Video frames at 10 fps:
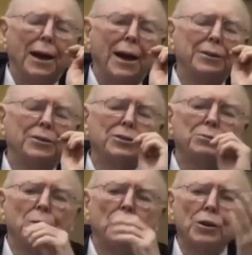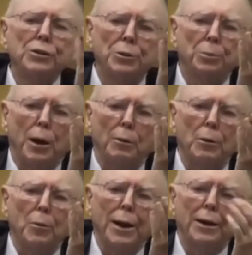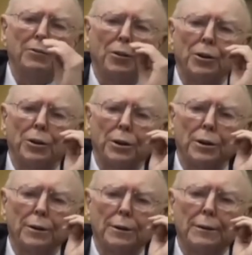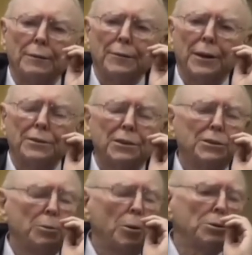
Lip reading: I just reversed the problem. I inverted. I said, suppose